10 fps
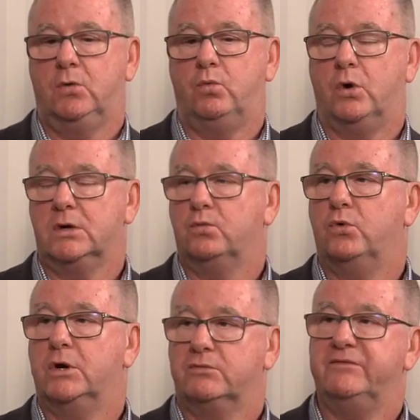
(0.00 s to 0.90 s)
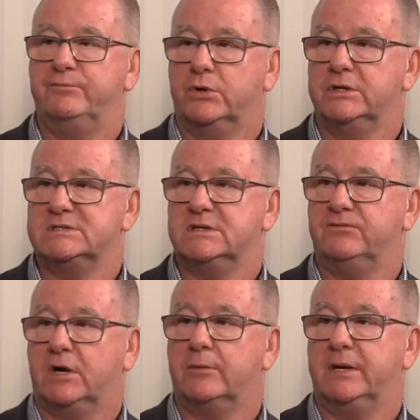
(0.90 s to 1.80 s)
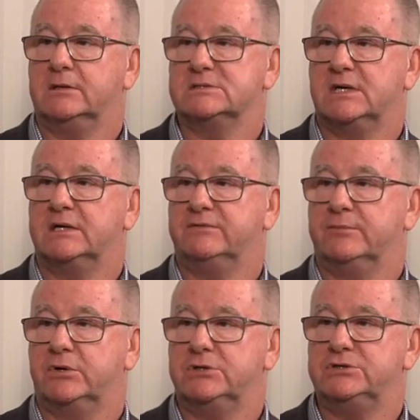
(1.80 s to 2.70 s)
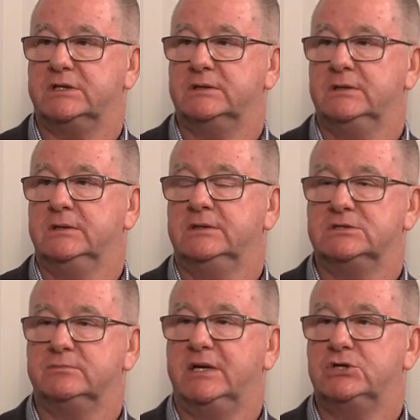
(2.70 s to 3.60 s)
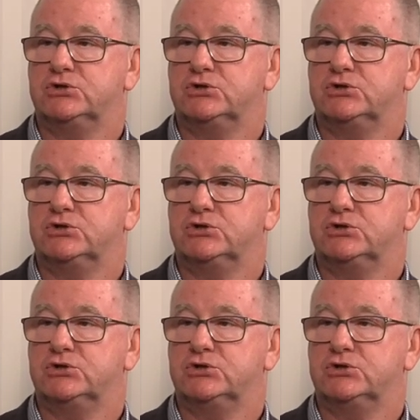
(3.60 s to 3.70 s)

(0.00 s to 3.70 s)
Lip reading: what work we've put into the environmental side of the project to make